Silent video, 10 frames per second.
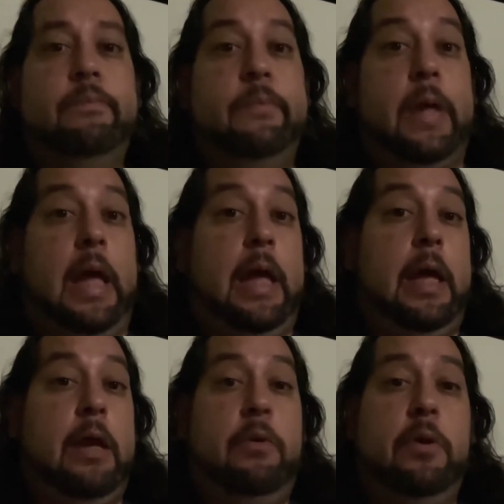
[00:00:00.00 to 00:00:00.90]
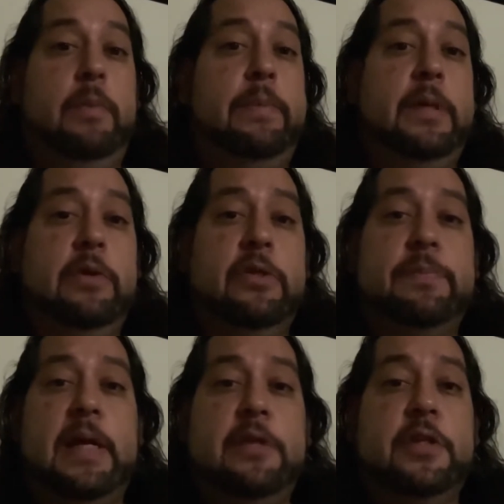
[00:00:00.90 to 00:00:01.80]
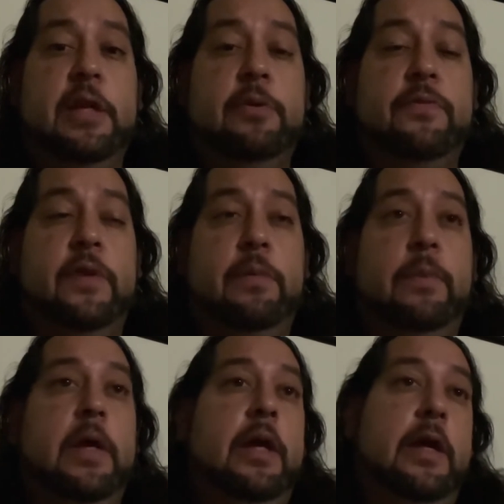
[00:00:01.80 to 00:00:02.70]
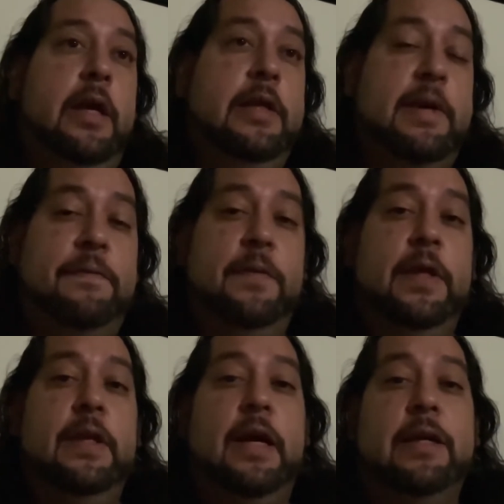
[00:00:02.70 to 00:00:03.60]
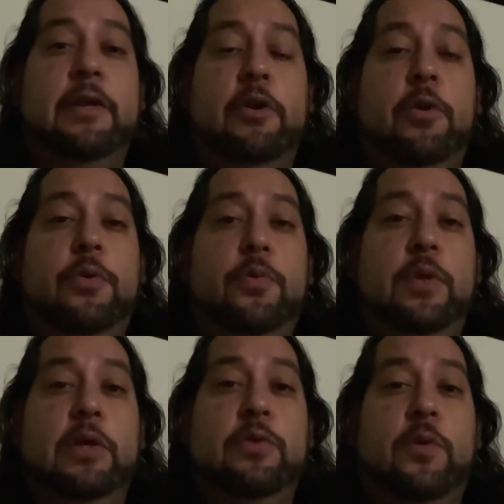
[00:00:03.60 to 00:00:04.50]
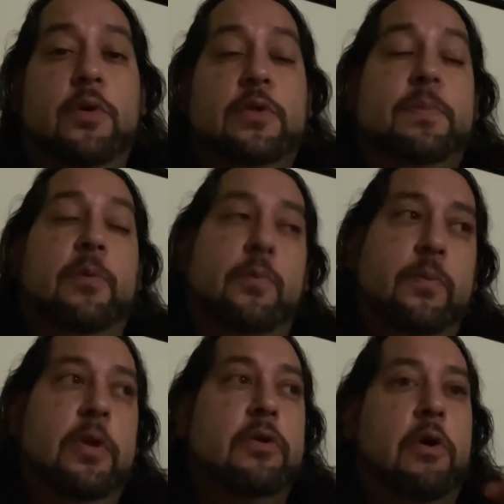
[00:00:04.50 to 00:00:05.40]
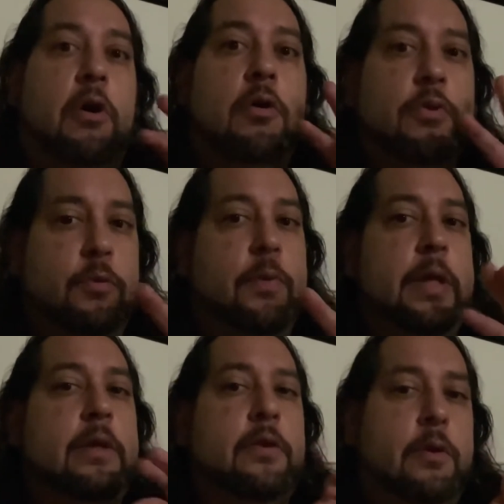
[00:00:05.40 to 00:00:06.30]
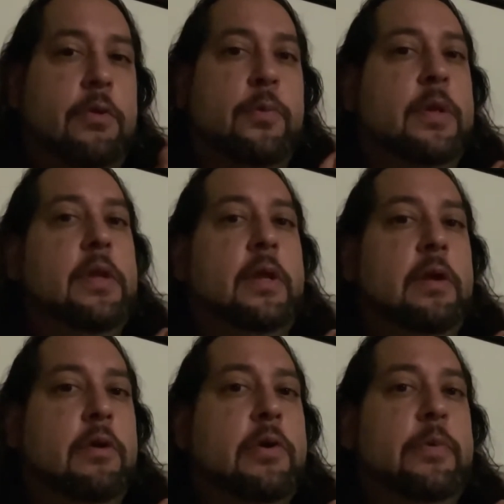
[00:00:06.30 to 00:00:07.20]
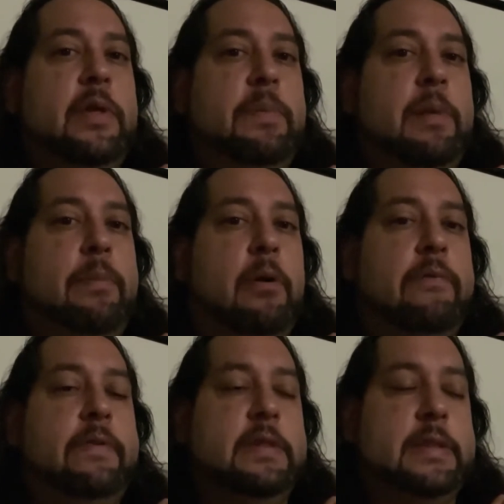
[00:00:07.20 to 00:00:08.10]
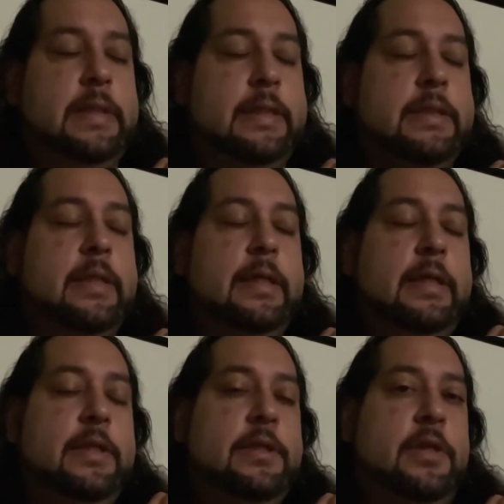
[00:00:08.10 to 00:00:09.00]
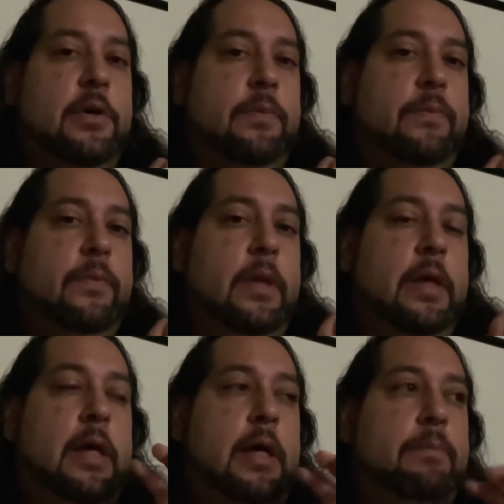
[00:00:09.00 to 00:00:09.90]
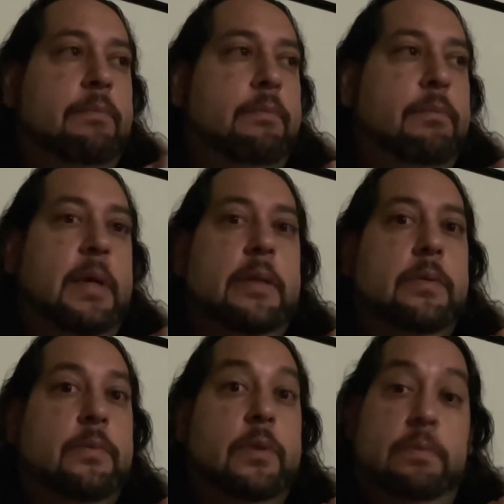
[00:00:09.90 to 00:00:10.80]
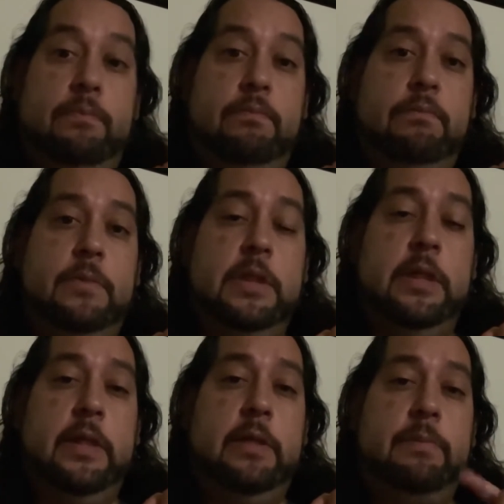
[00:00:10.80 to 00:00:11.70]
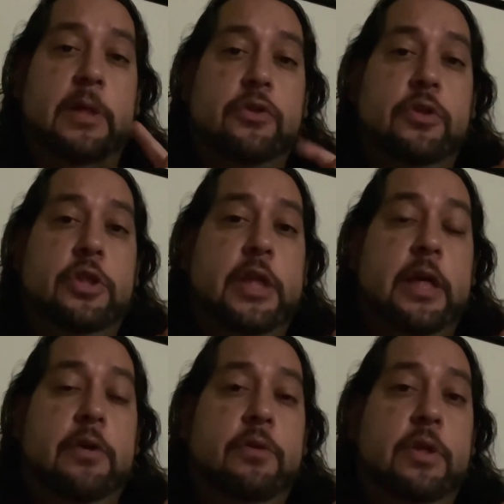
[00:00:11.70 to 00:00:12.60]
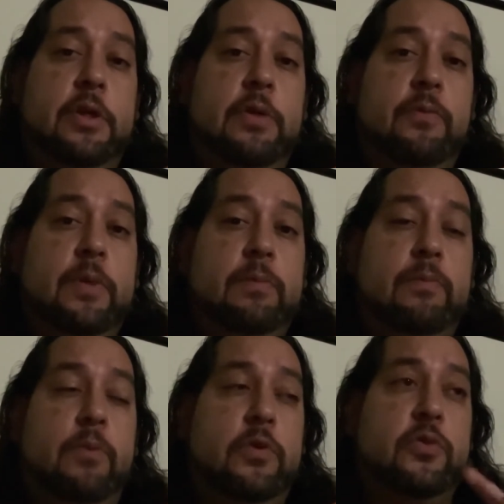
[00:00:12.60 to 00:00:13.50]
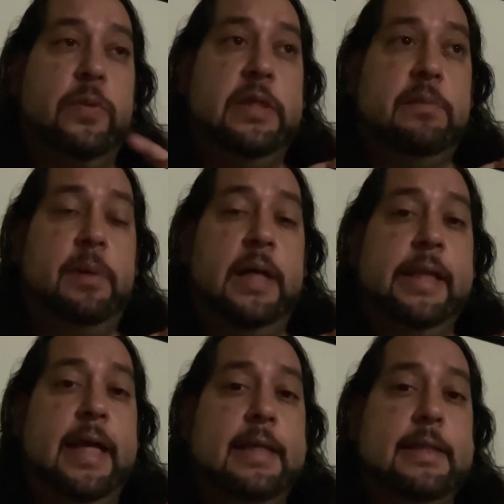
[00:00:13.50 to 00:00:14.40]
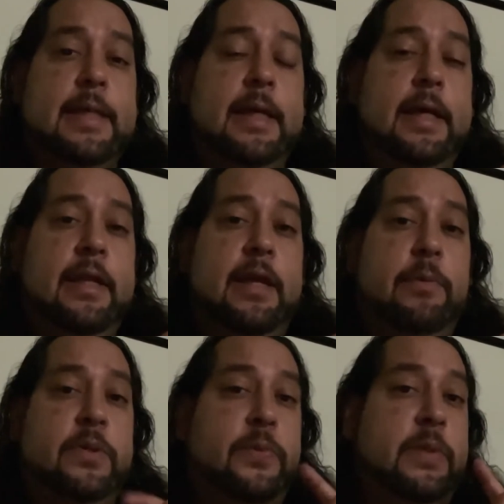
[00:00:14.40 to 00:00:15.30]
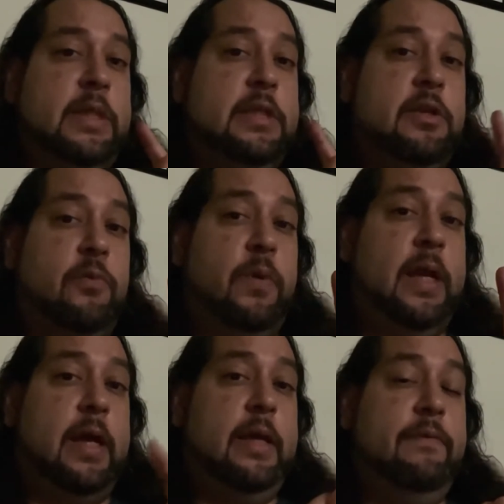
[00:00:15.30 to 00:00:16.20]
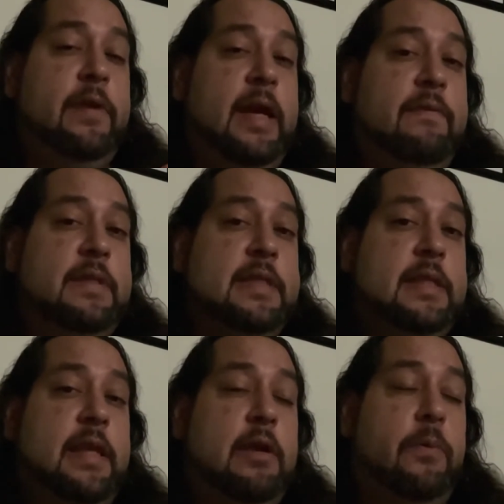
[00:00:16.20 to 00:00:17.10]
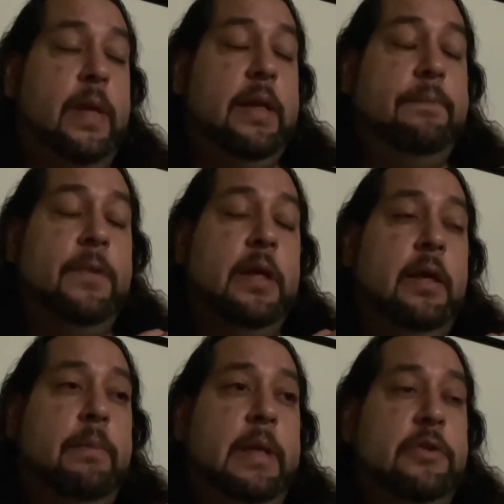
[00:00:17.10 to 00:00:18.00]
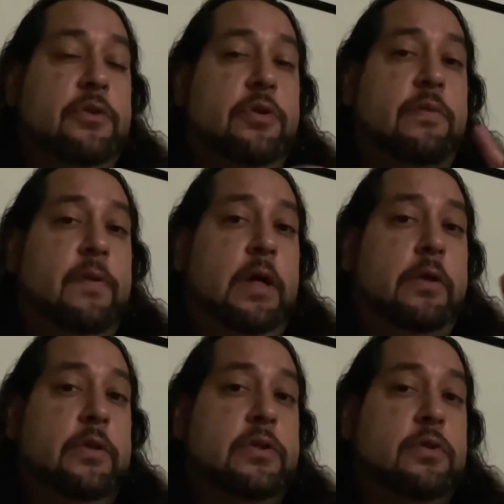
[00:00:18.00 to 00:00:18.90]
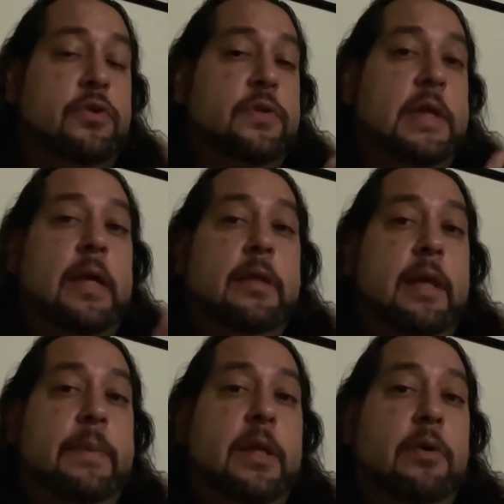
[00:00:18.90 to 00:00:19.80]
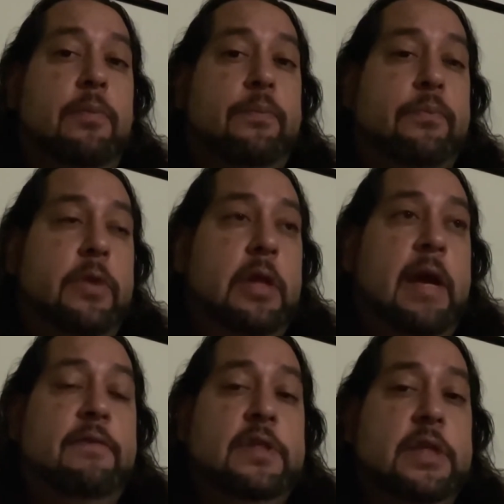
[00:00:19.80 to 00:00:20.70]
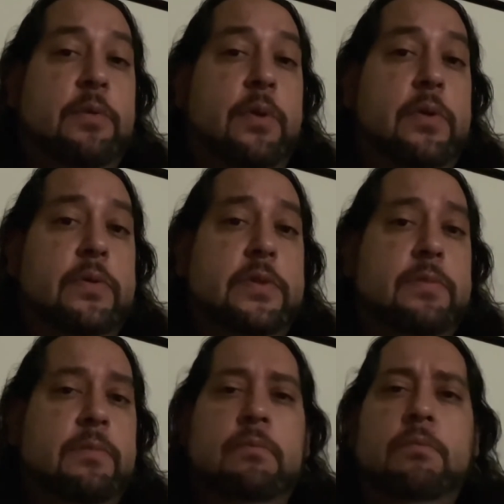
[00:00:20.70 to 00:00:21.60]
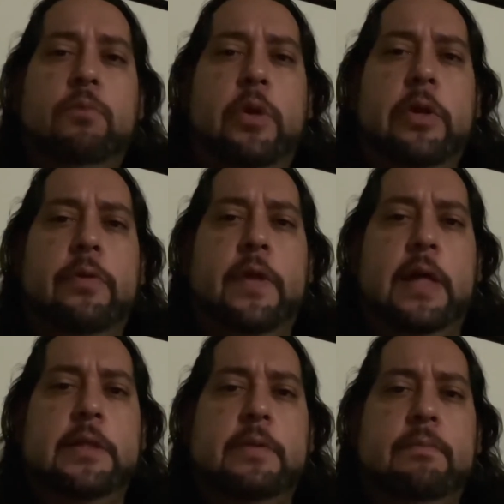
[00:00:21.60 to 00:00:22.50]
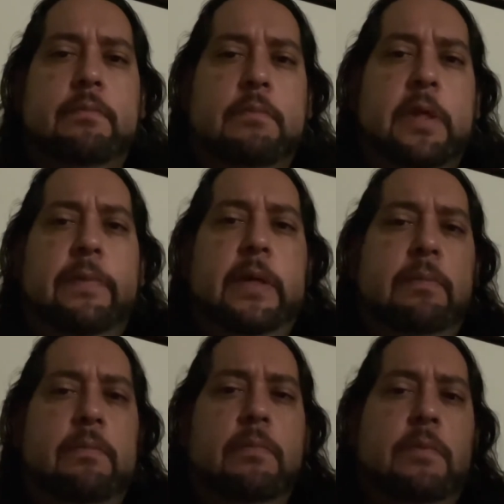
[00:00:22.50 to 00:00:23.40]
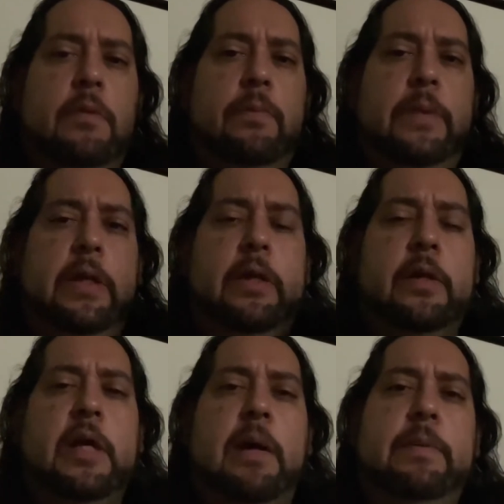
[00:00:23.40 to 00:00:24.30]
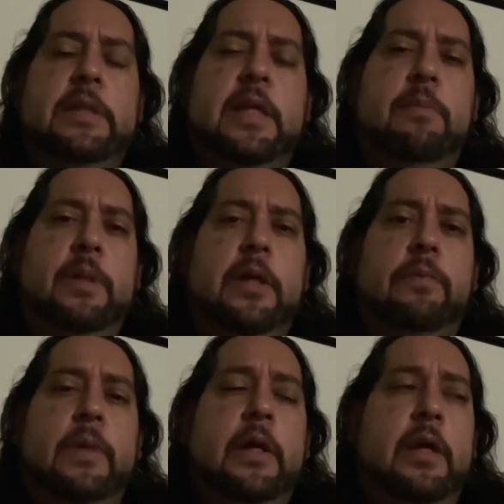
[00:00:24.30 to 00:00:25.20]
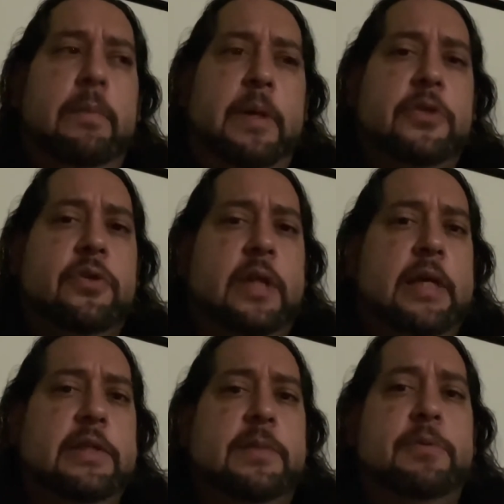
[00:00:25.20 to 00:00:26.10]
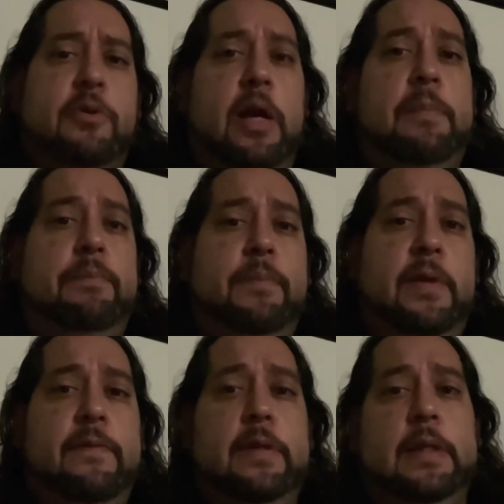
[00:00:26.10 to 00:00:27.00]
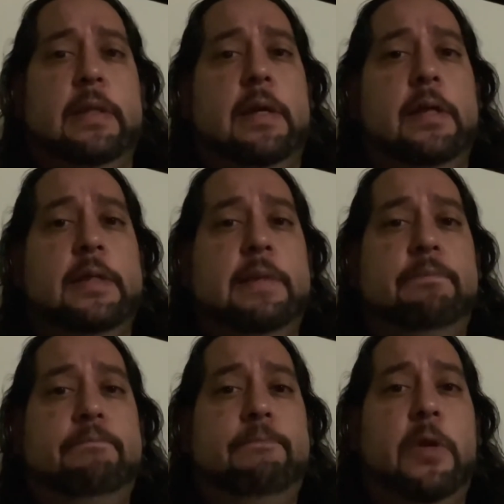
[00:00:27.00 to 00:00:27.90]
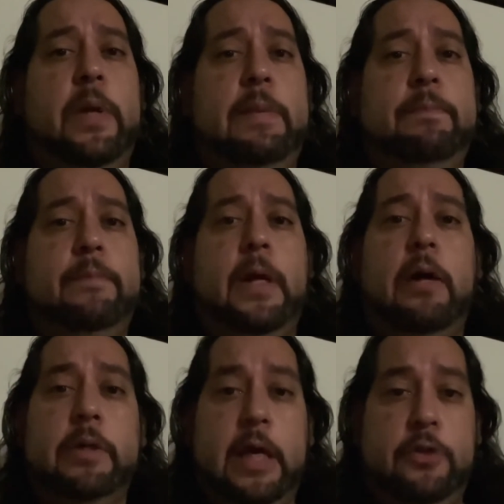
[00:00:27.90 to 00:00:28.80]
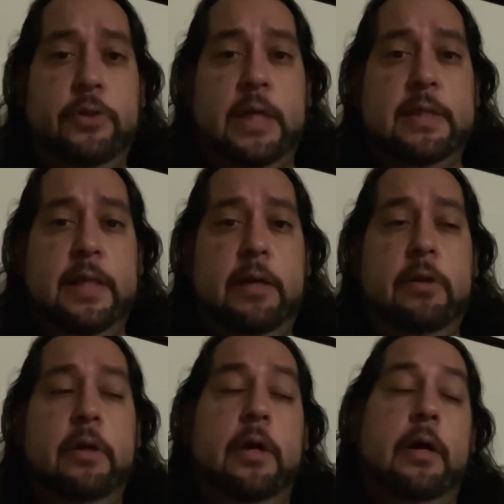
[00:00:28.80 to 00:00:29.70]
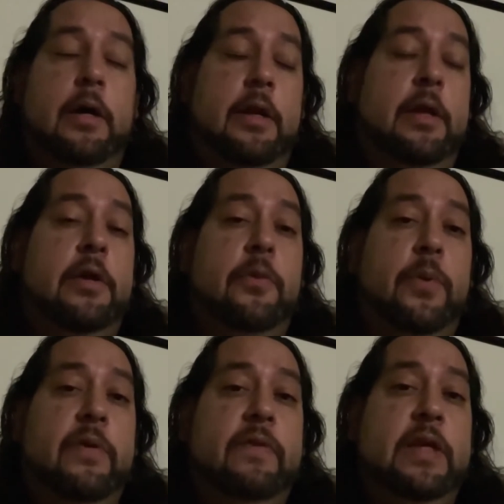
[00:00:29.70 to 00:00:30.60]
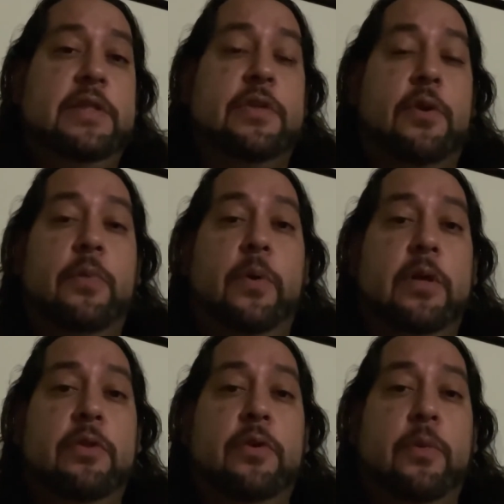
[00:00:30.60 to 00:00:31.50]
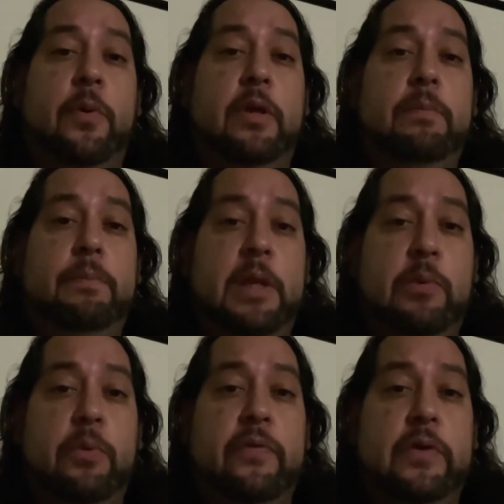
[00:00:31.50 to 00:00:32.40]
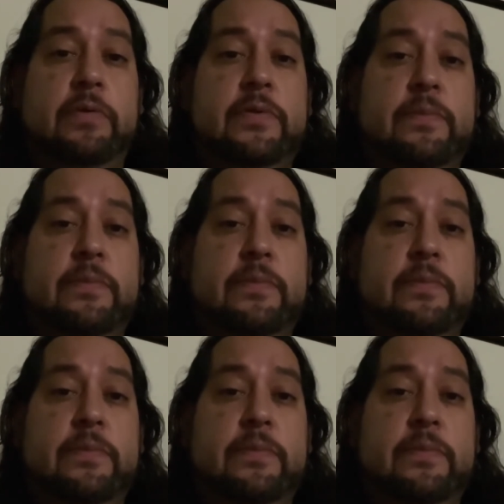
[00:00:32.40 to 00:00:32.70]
I don't know, maybe another Spanish language film. Definitely not going to go through Del Toro's, but there are three. There are three that are going to be a part of this list. So, but we'll see you then. Make sure to check out the most recent podcast that was released on Red Eye if you haven't seen that already. Make sure to follow the socials and let me know. Have you seen Cronos? What are your thoughts? Leave me a little bit of comments down below. Make sure to like and subscribe if you like the content. All right, I'll catch you guys later on another one of these 31 and 31 mini reviews.